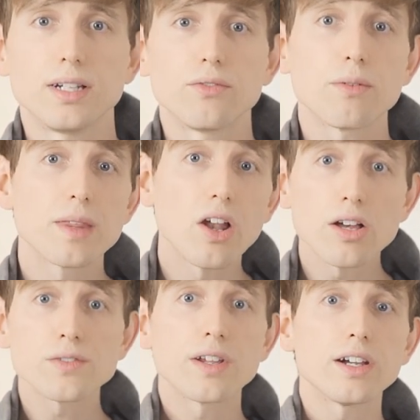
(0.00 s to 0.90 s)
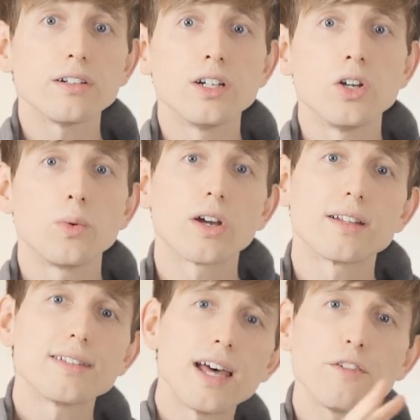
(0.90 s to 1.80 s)
And from the last video, we've got a
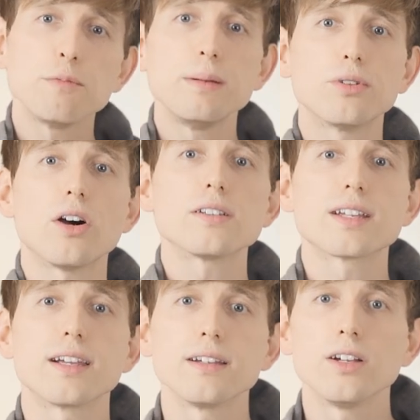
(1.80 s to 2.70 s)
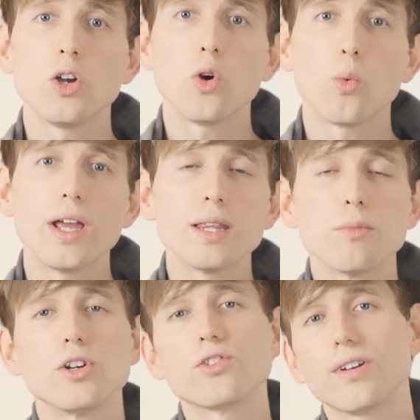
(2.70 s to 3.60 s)
ton of people asking when the
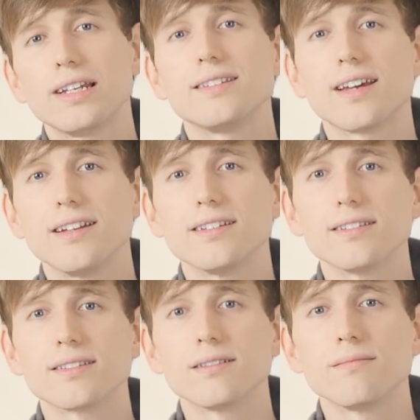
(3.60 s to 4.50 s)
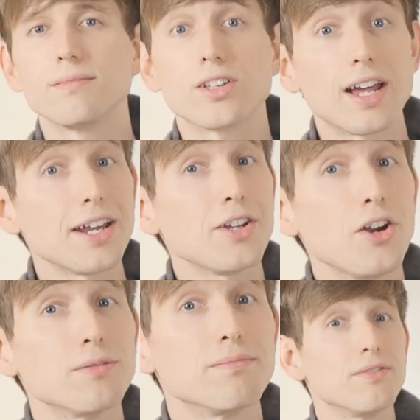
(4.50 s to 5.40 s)
merch release date is. So now you
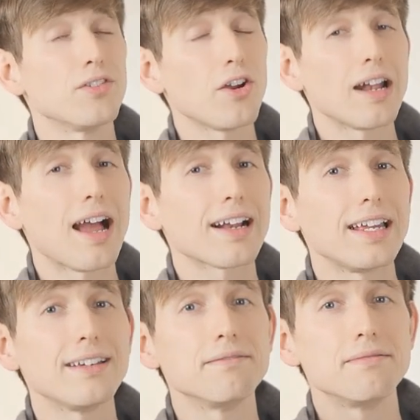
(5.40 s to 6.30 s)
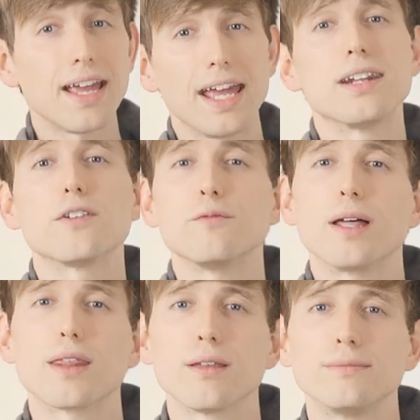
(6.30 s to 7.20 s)
know, very likely end of
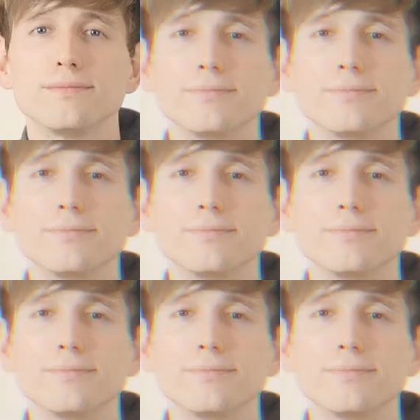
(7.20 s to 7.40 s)
month.